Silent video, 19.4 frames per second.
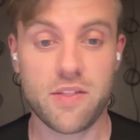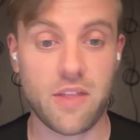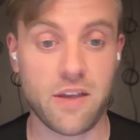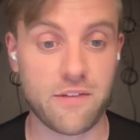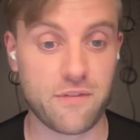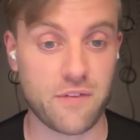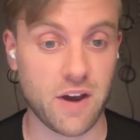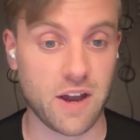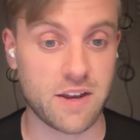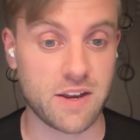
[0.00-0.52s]

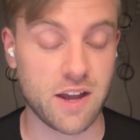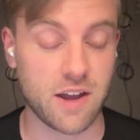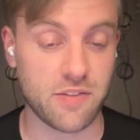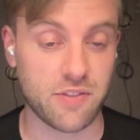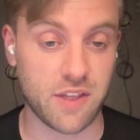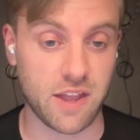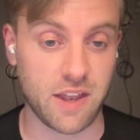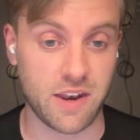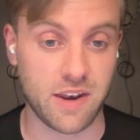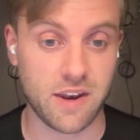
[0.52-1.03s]
they find
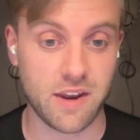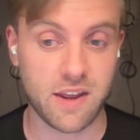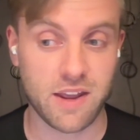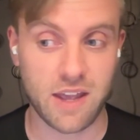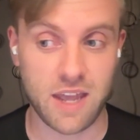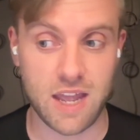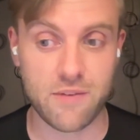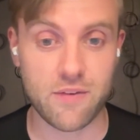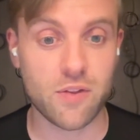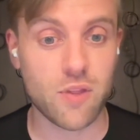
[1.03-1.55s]
out that
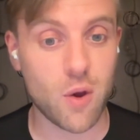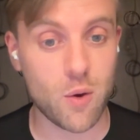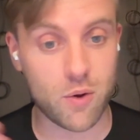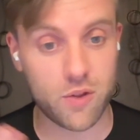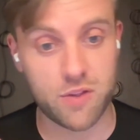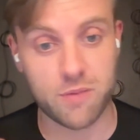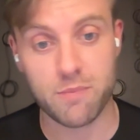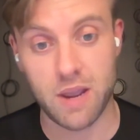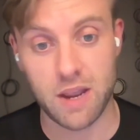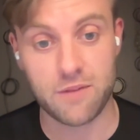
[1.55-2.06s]
even though
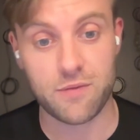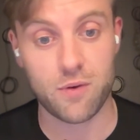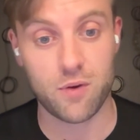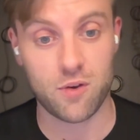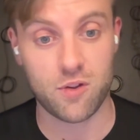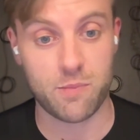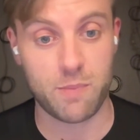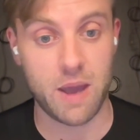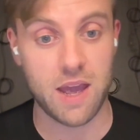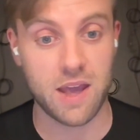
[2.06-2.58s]
it's made
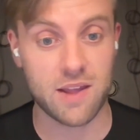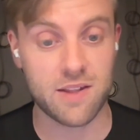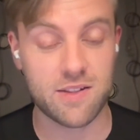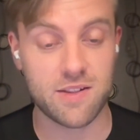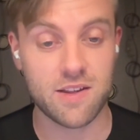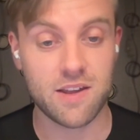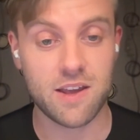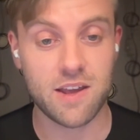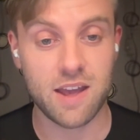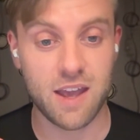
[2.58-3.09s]
for
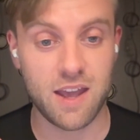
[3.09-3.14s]
space,